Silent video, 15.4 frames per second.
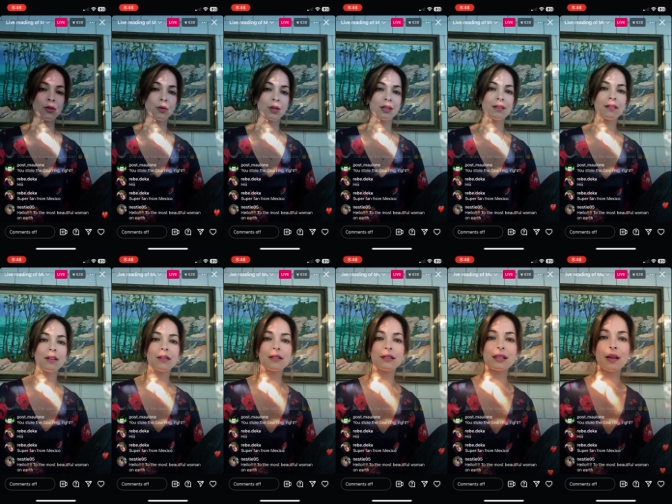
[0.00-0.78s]
Street Fighter.
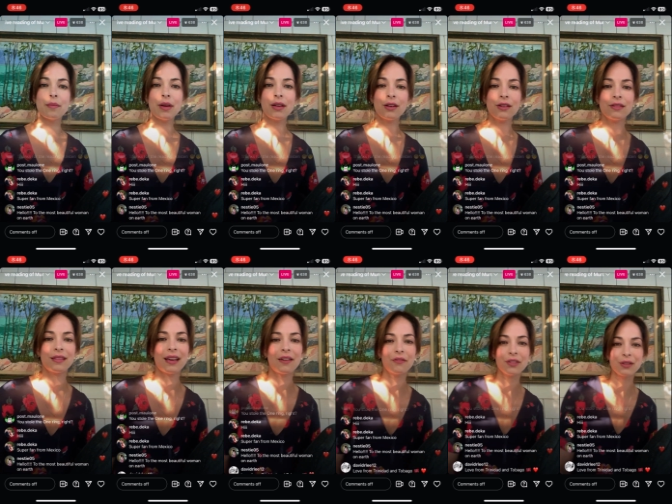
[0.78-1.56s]
Wait, let me see if
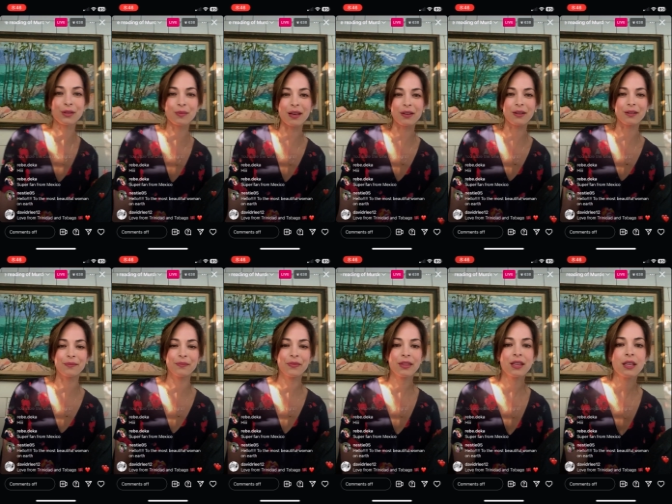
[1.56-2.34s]
this light is making
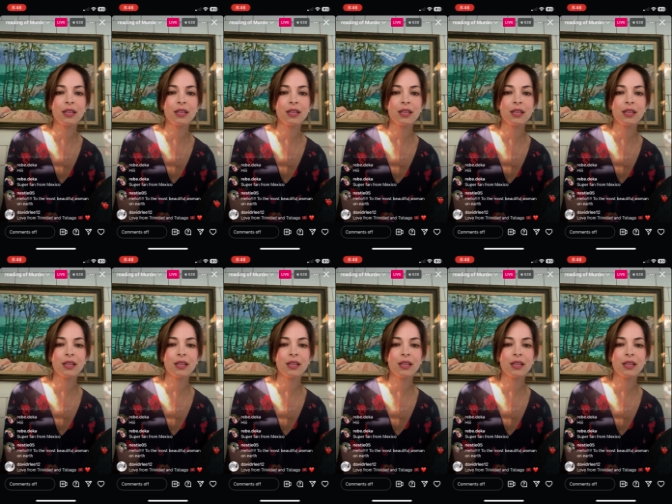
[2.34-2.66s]
me annoyed.